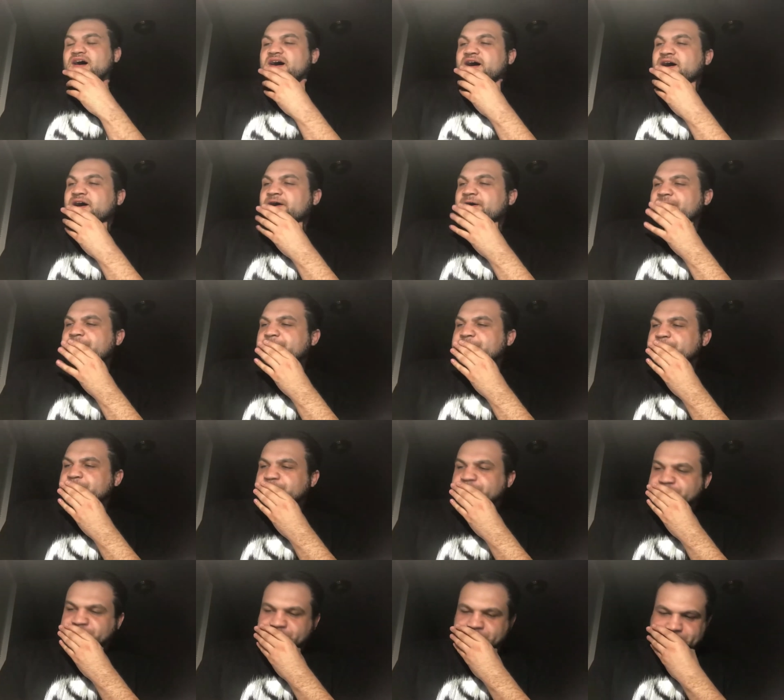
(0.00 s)

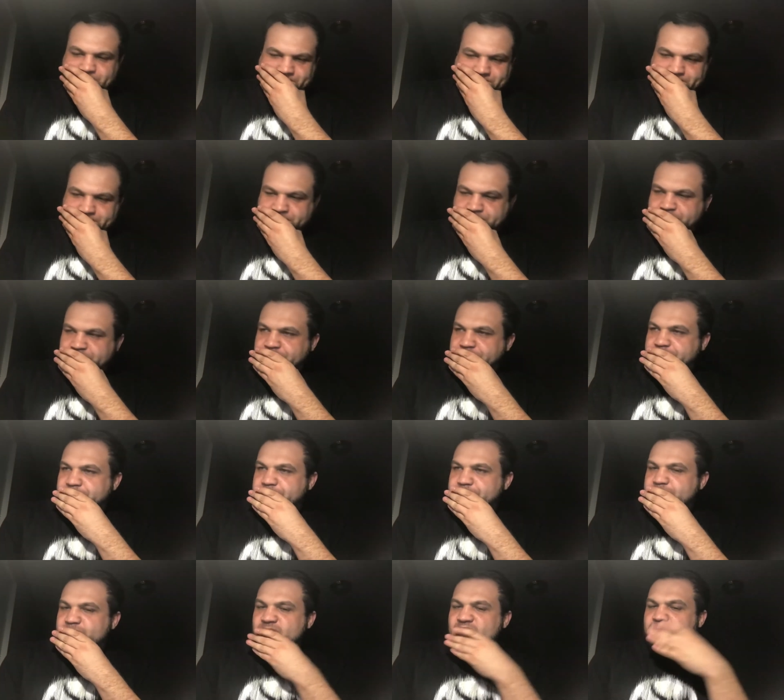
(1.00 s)
Um,
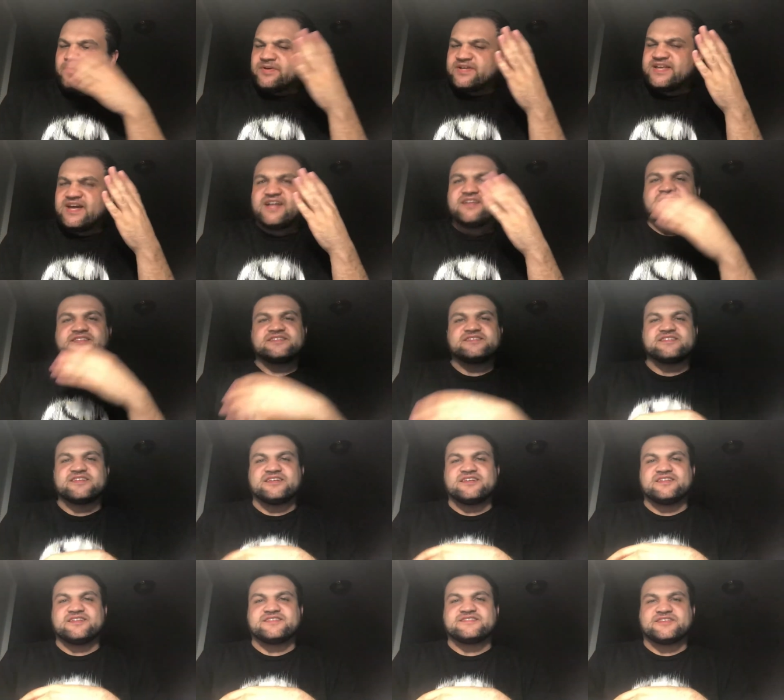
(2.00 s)
but yeah, let's
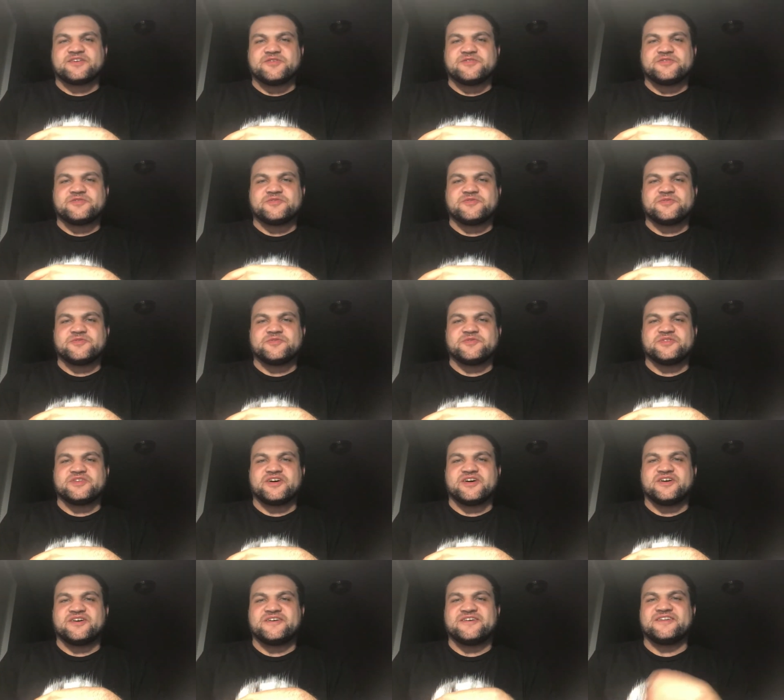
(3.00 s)
uh, let's go through
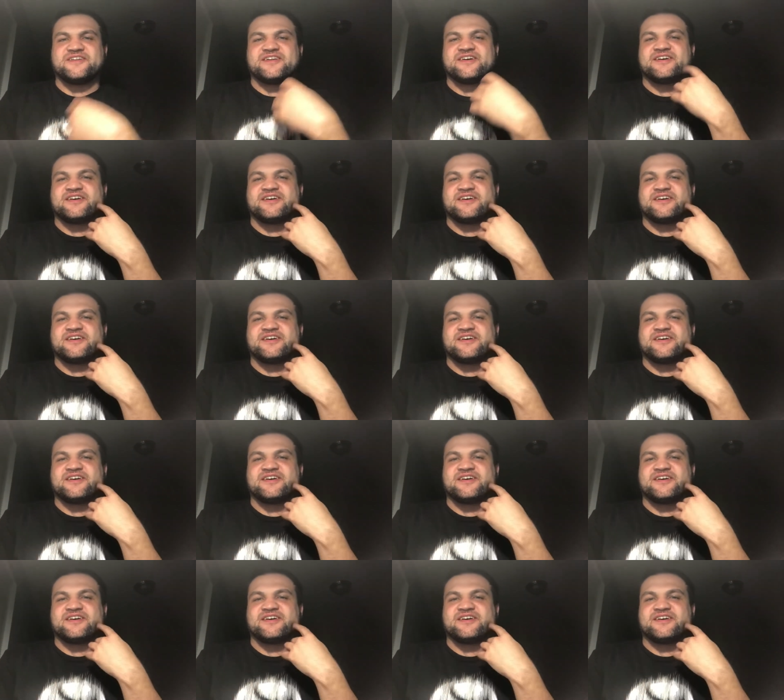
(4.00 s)
the haul.